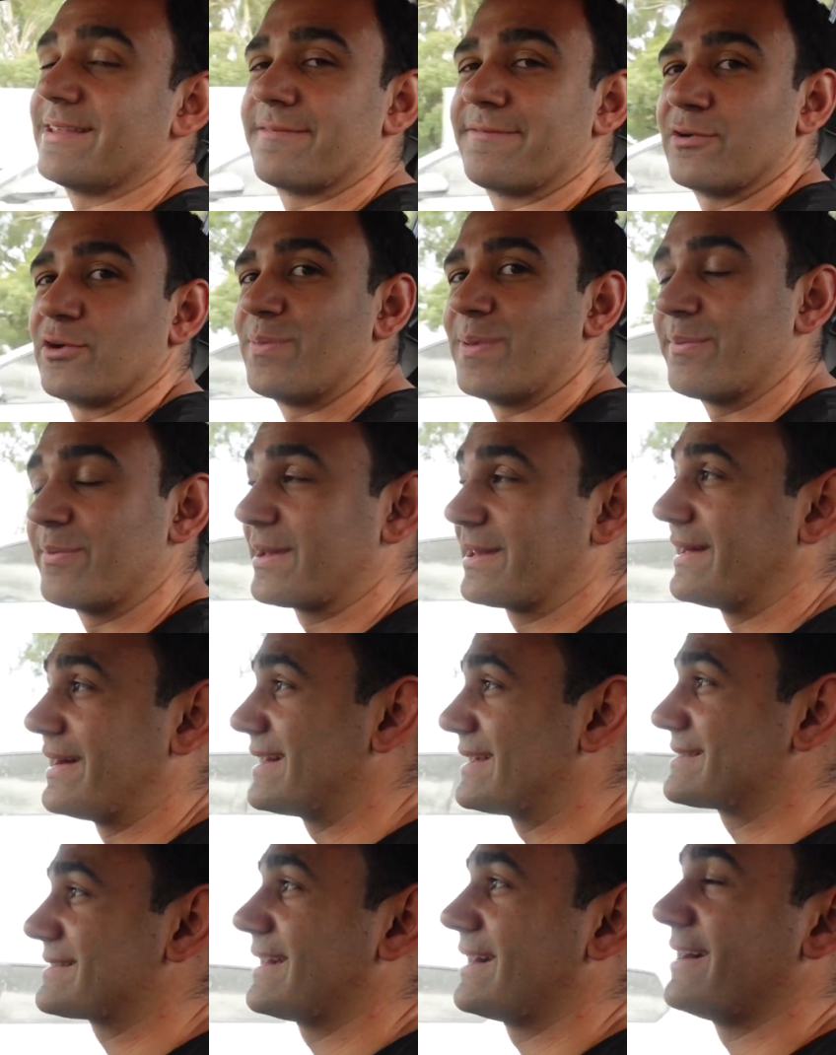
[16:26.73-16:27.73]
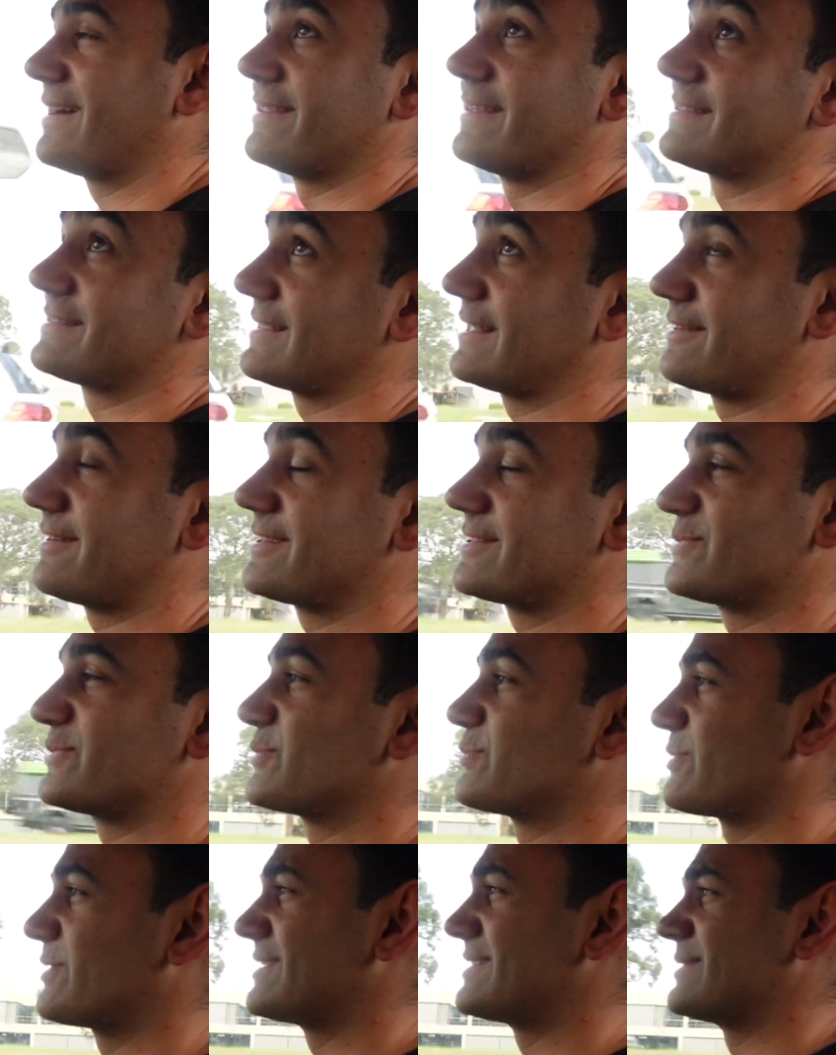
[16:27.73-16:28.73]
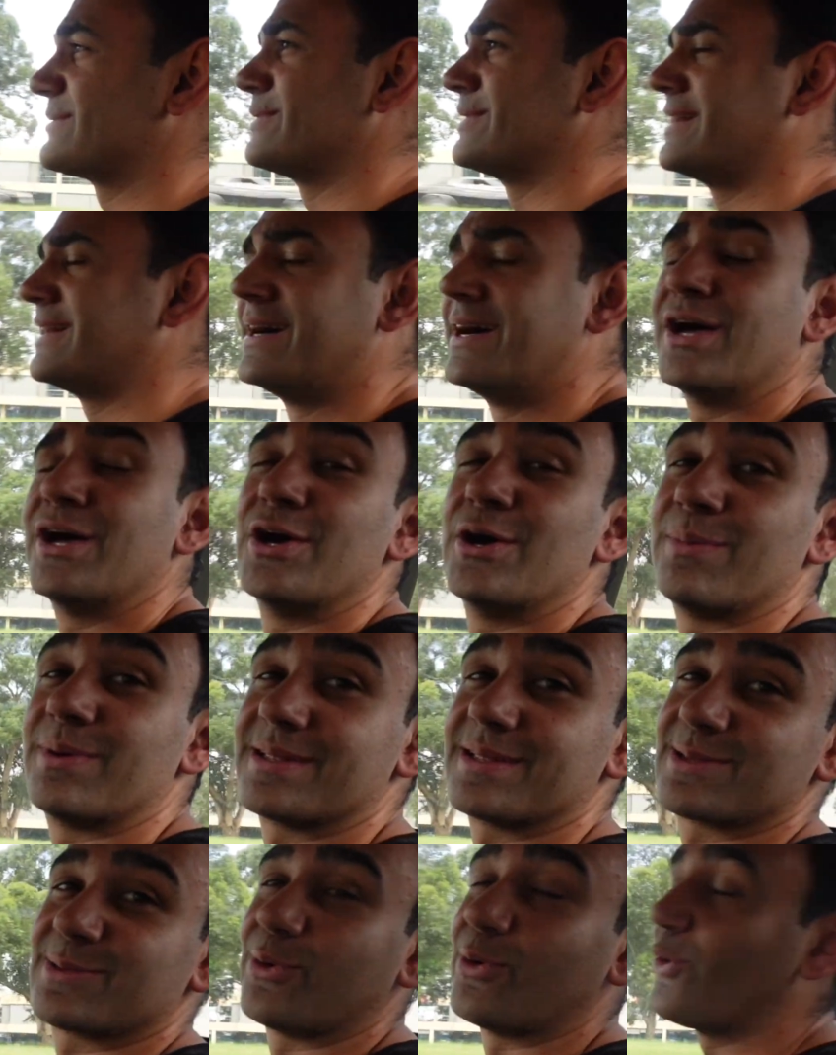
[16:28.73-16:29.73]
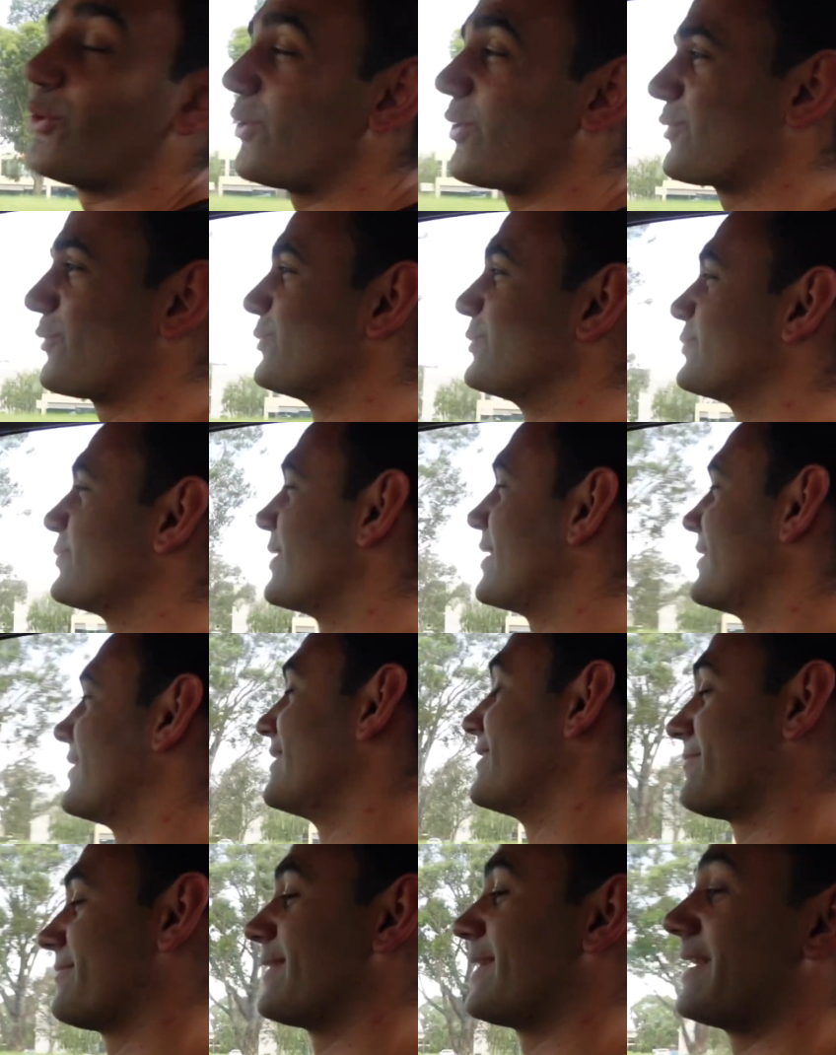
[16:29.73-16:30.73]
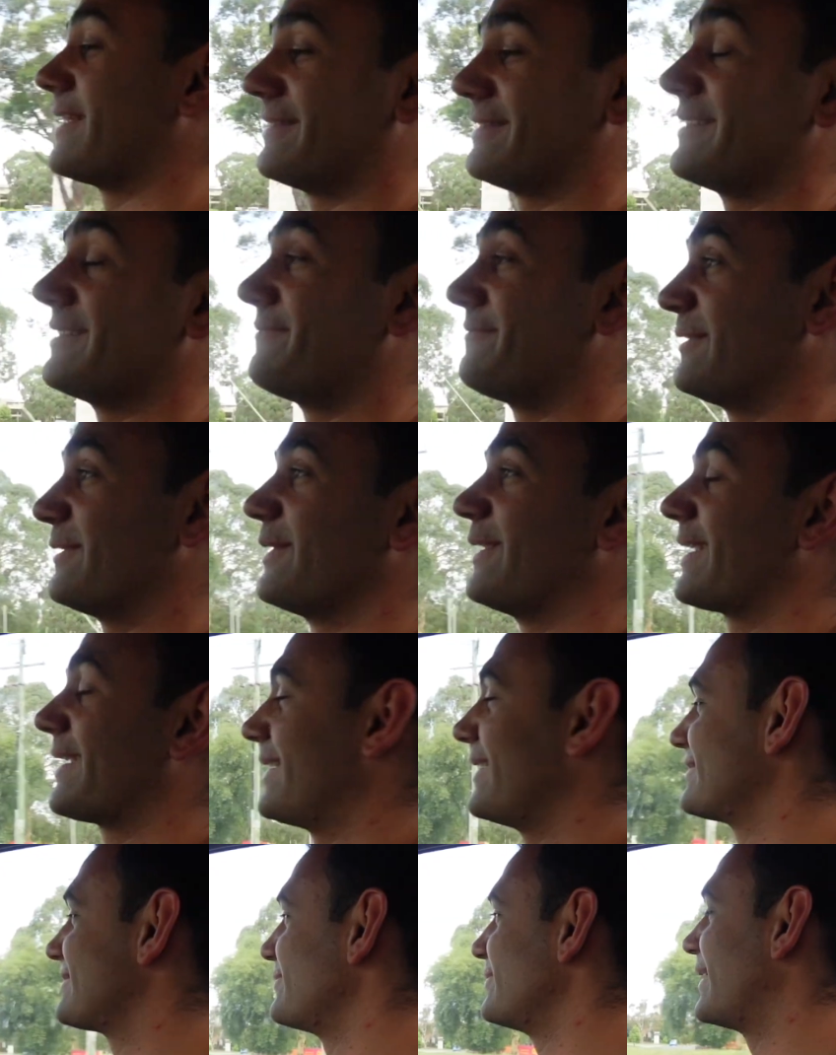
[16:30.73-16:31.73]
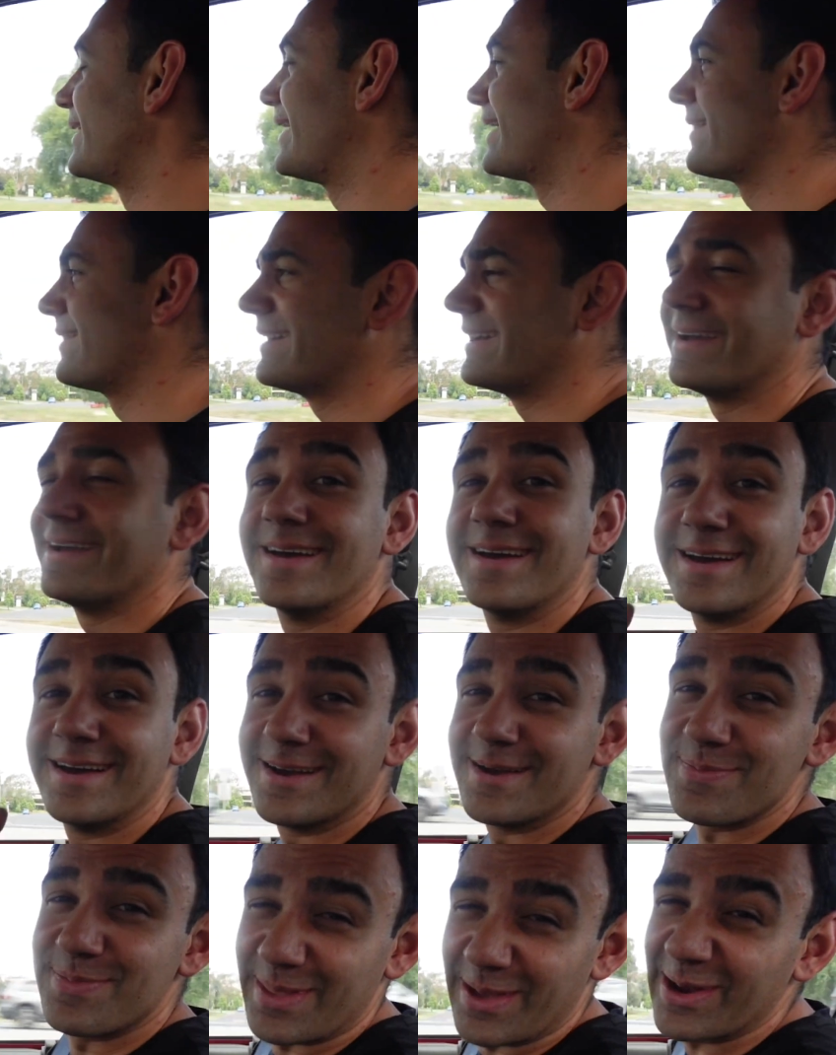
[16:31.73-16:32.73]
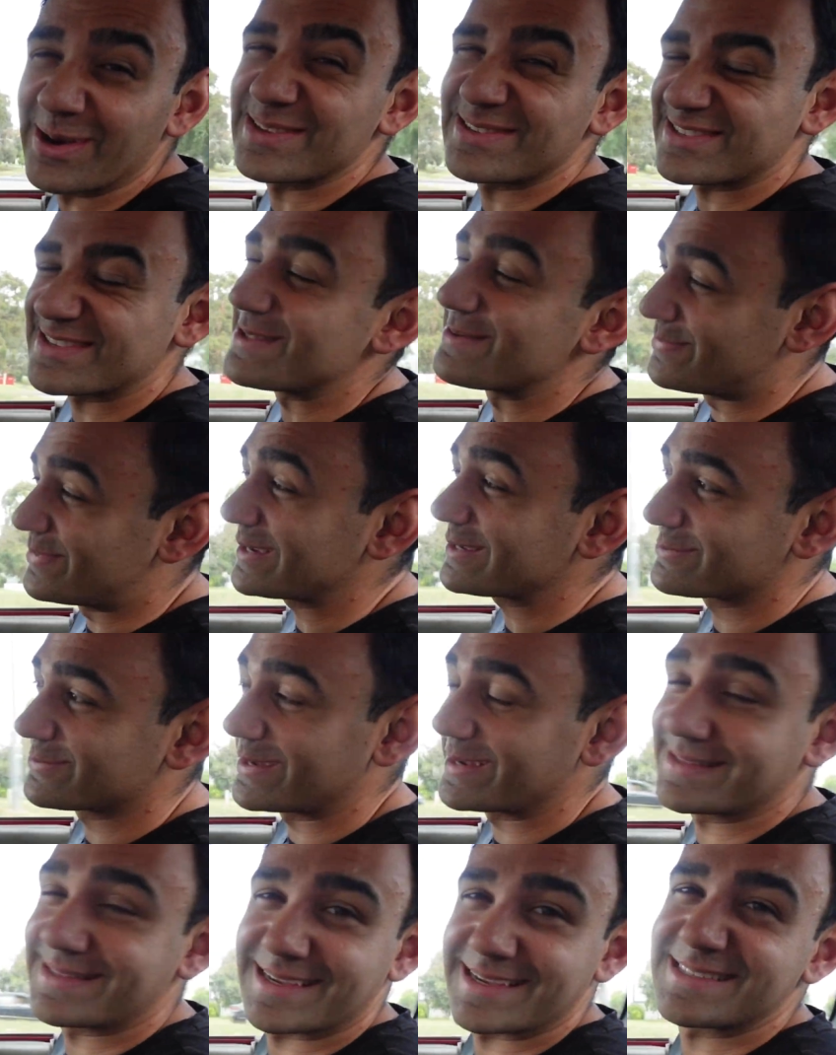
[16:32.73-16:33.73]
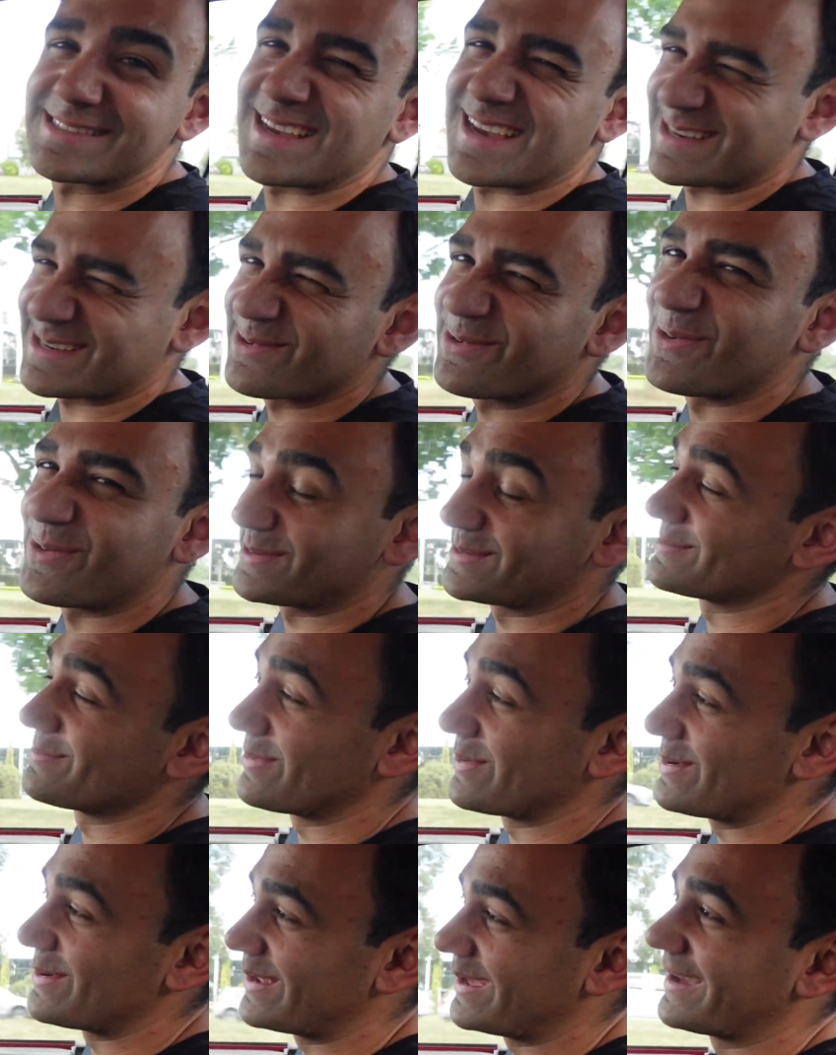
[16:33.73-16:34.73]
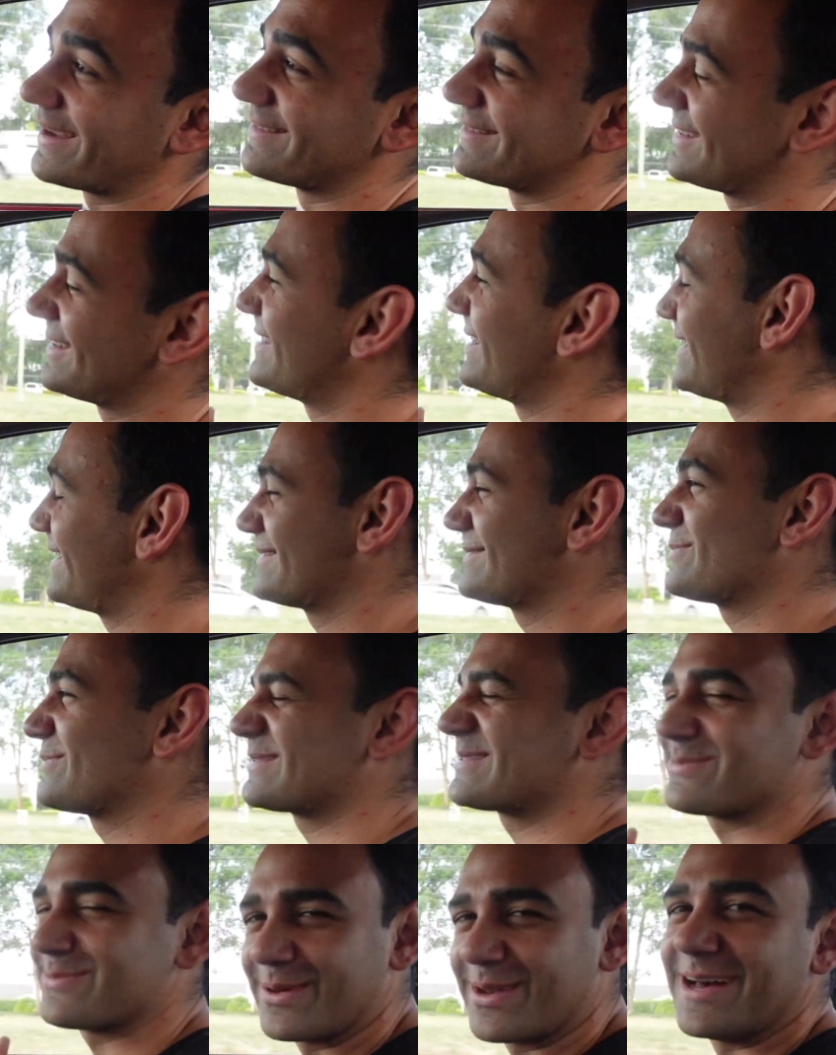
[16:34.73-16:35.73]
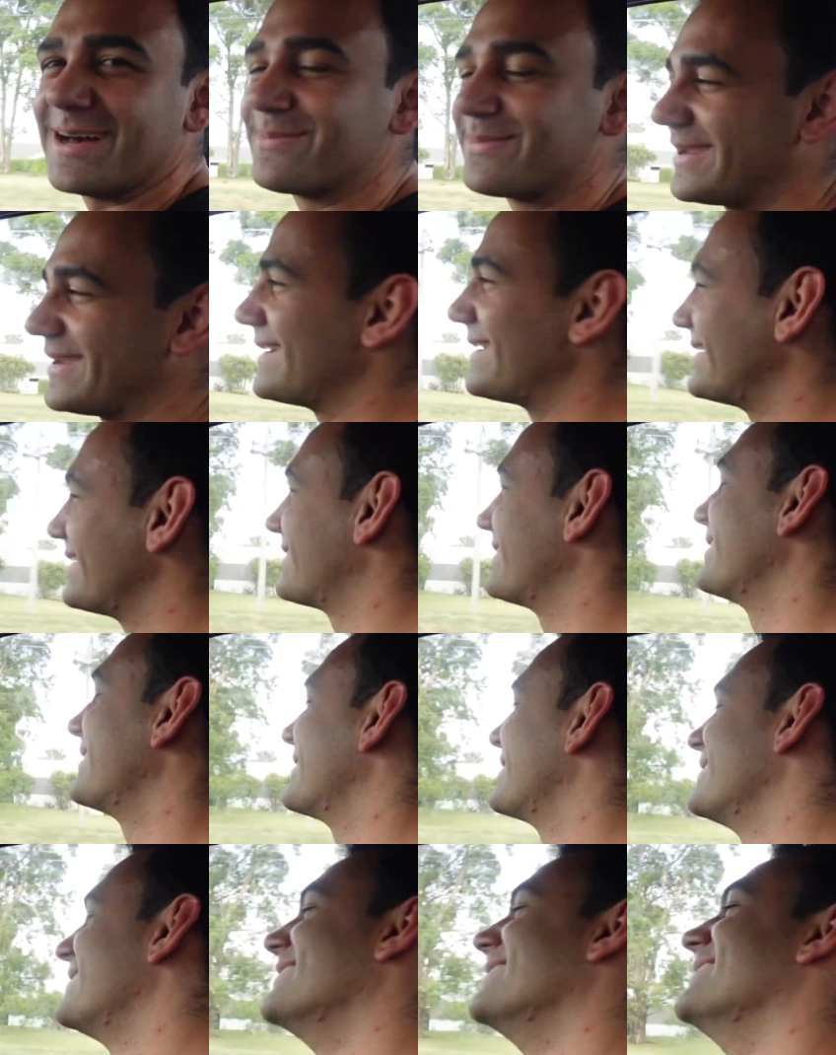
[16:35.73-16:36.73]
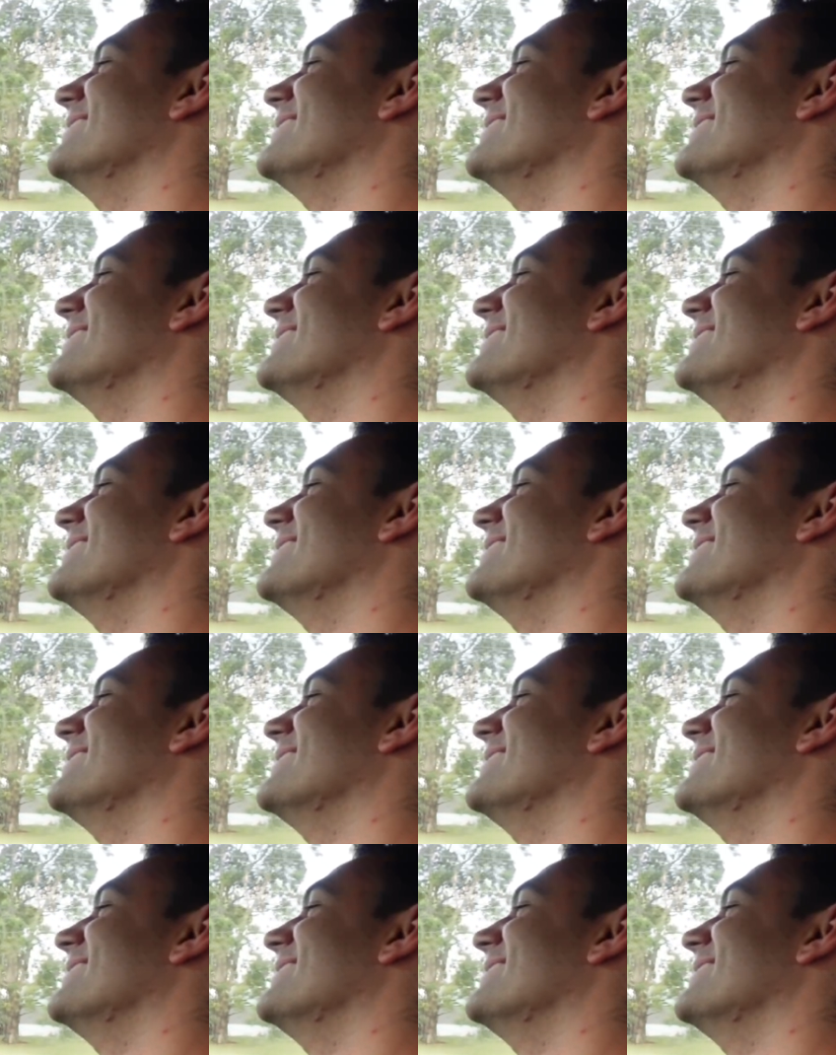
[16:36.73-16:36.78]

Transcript: the fuel pump in the last car, the acceleration was pretty similar, but the torque was very different, and it did feel like it hits a bit harder there. Honestly, the best way to test out torque is a burnout, that's what I'm kind of thinking.